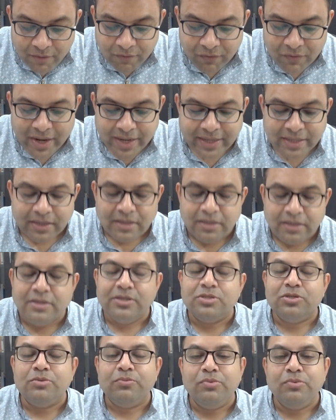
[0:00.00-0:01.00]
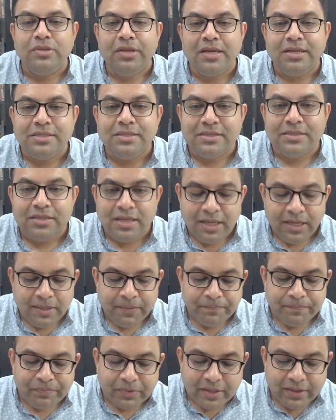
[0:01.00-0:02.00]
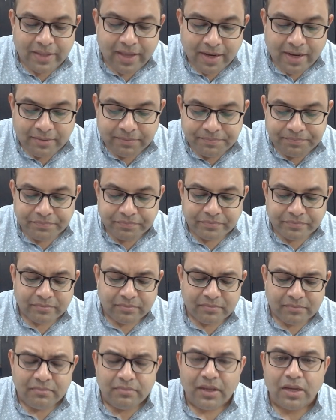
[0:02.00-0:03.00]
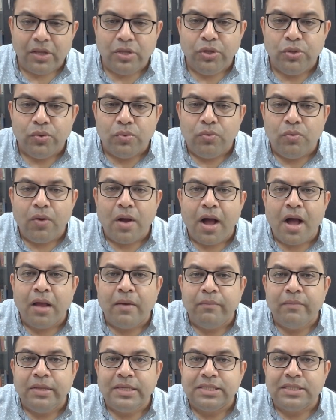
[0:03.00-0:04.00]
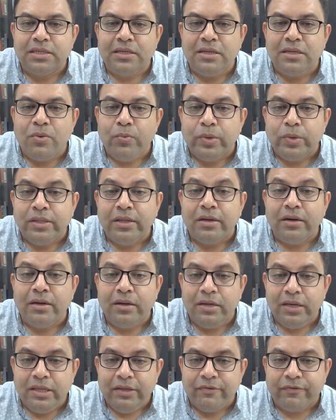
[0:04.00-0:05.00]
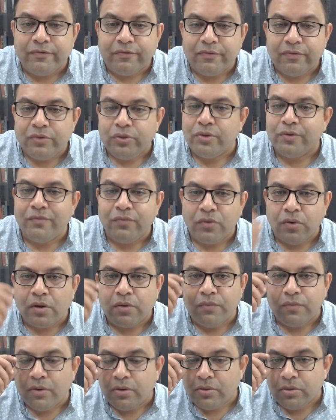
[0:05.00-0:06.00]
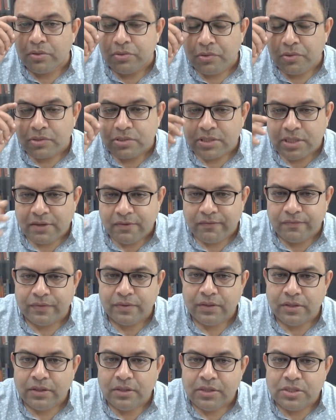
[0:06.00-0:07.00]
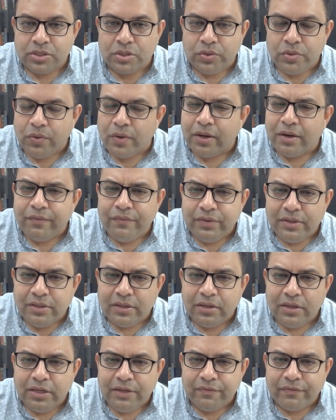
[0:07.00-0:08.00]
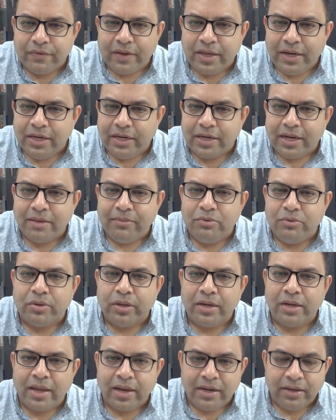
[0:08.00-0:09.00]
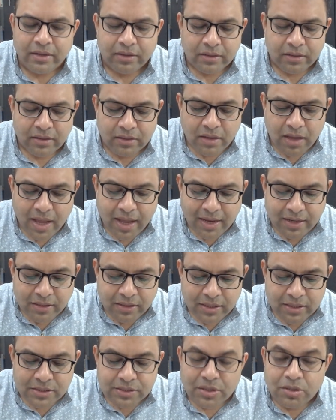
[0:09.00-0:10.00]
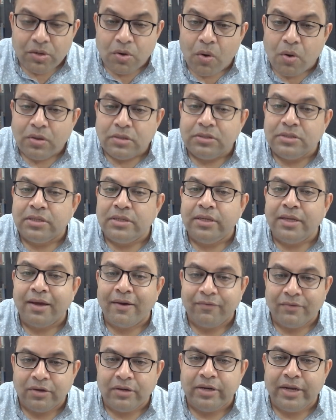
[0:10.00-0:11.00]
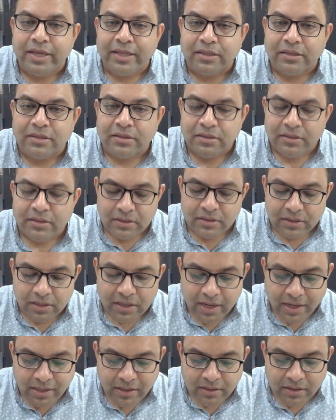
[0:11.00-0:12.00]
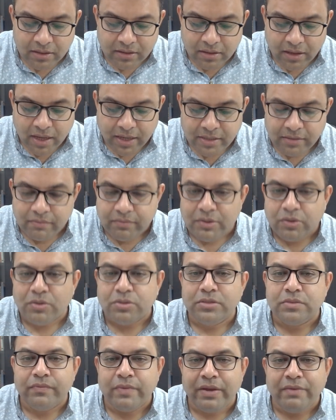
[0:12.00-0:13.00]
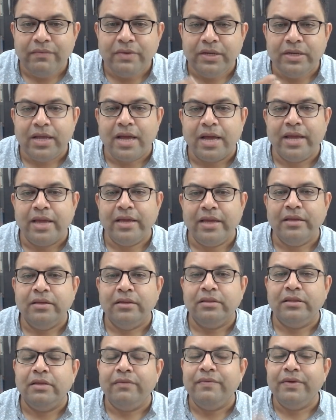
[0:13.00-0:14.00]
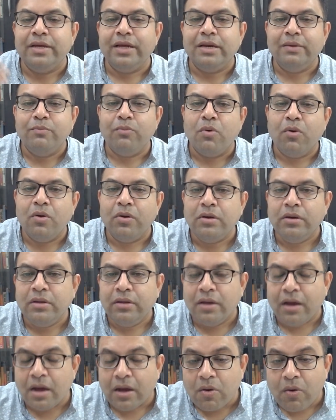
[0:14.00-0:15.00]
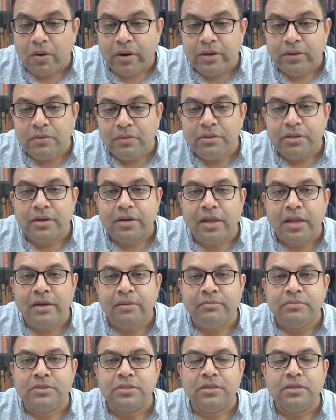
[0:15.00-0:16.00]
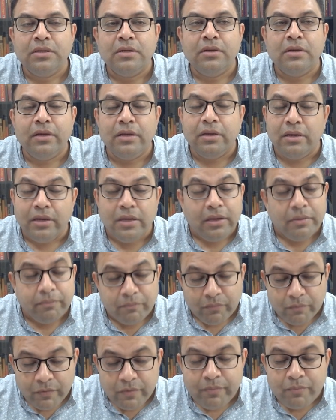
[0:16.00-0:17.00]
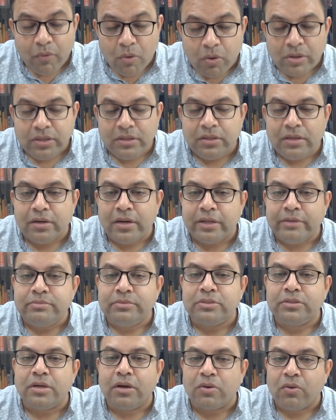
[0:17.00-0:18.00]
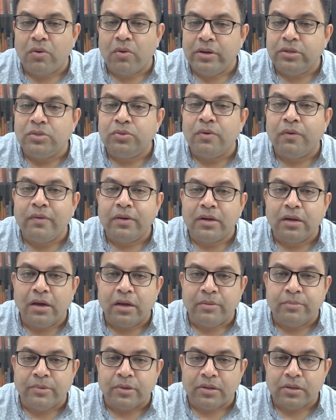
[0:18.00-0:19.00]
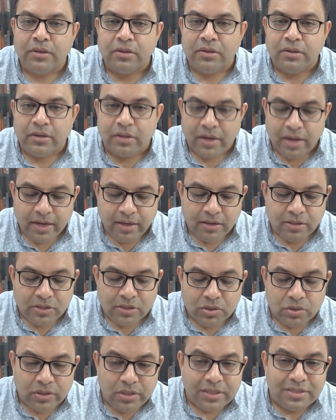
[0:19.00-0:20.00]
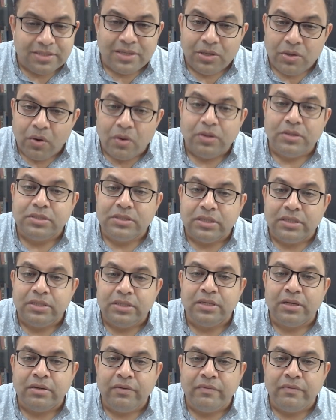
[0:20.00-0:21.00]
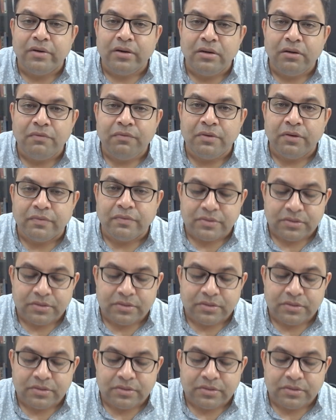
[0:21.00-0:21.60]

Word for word: of light. So Buddha is saying that you are basically a withered leaf. You have not worked on yourself. So you are a withered leaf. Anytime you can end. And there is a long journey after death. Right? And because when we die, then we get born according to the realms. We born in the realms according to our karma. Right? So there is a long journey in front of